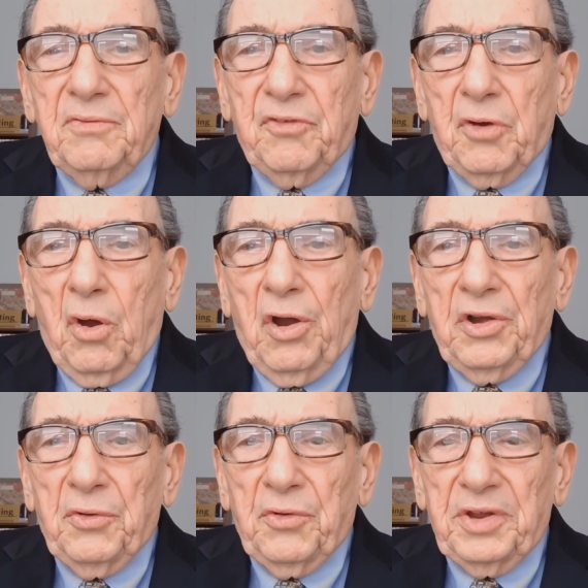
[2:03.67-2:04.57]
for
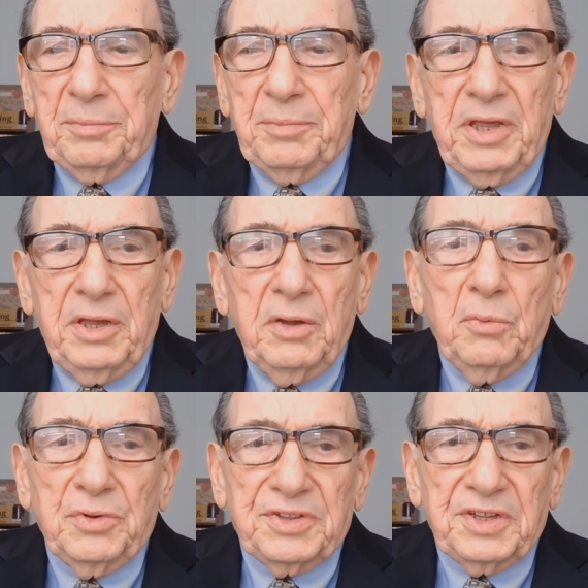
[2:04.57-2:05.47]
honoring me
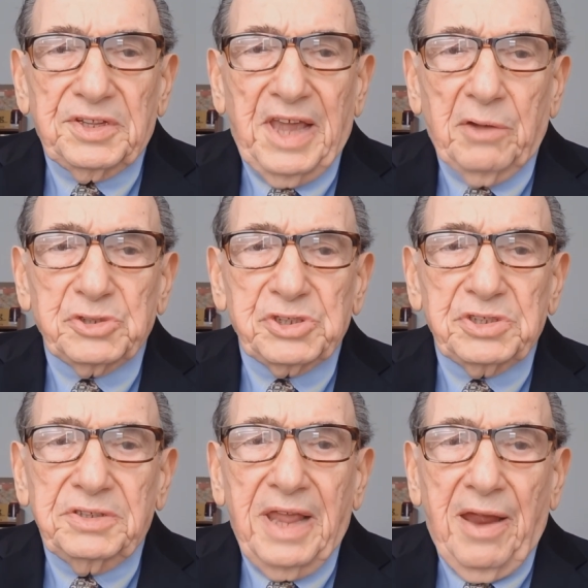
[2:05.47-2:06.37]
with the
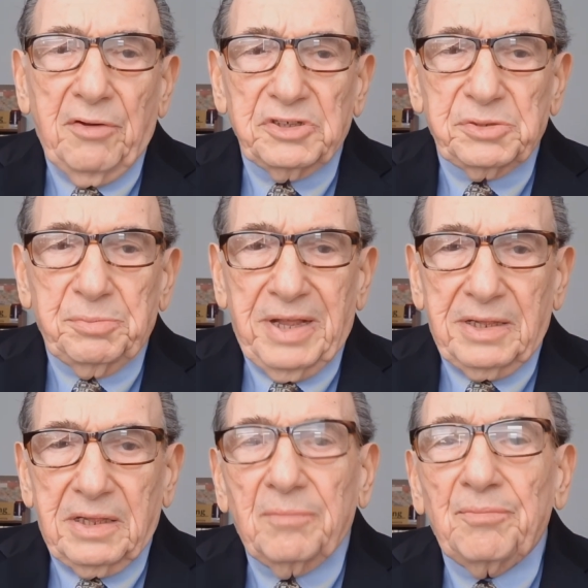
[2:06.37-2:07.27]
Townsend Harris
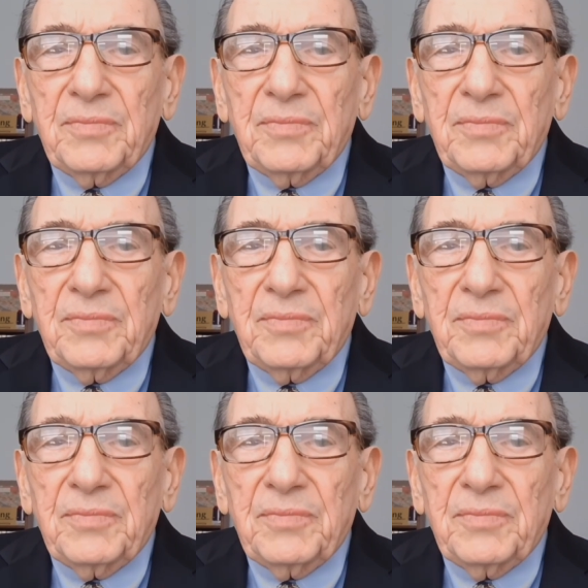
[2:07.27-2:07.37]
Medal.